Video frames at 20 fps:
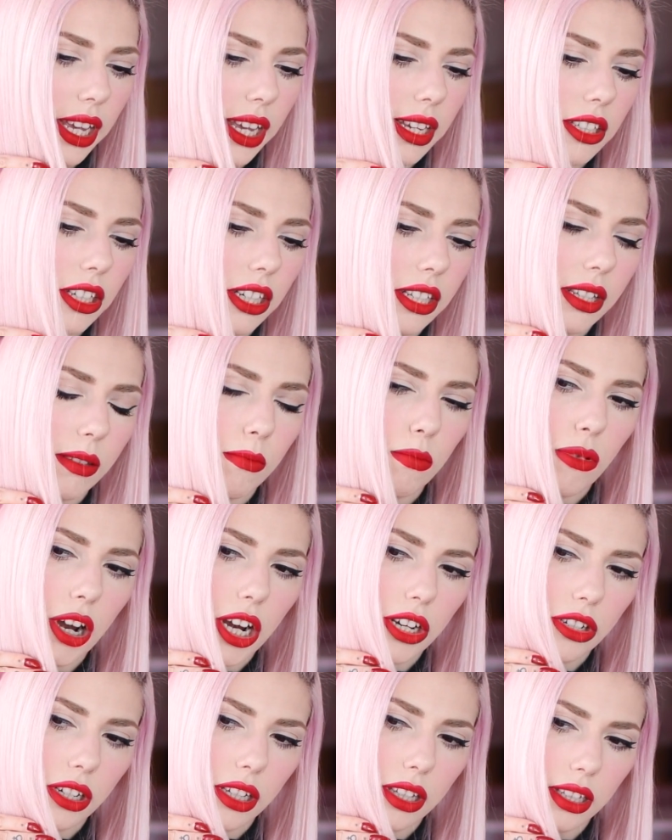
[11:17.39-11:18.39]
I just
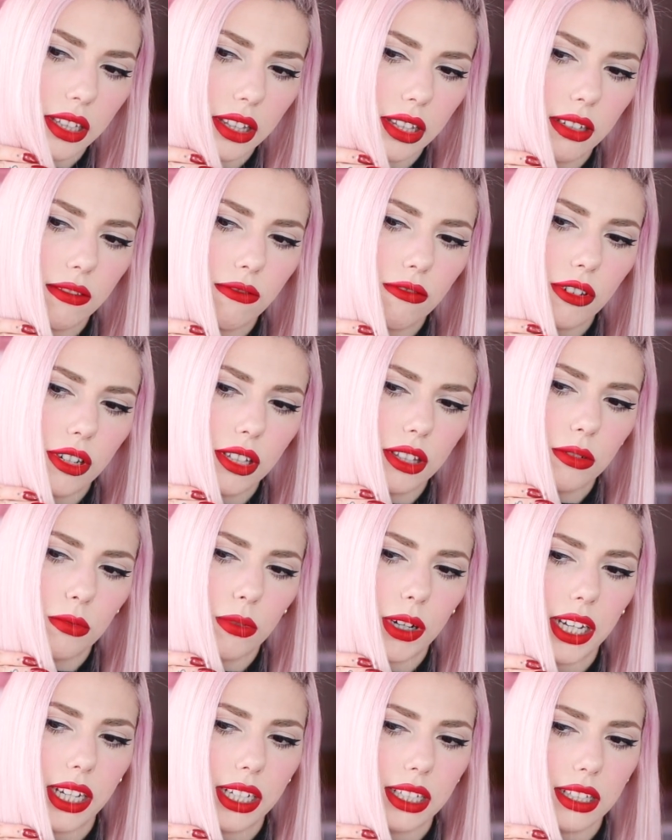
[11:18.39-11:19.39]
brush it in different
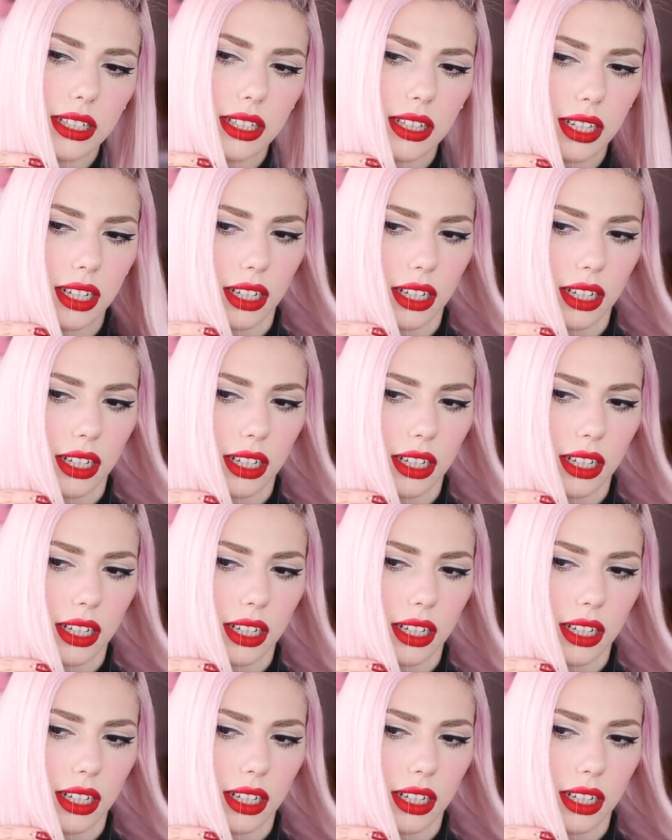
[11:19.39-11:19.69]
ways,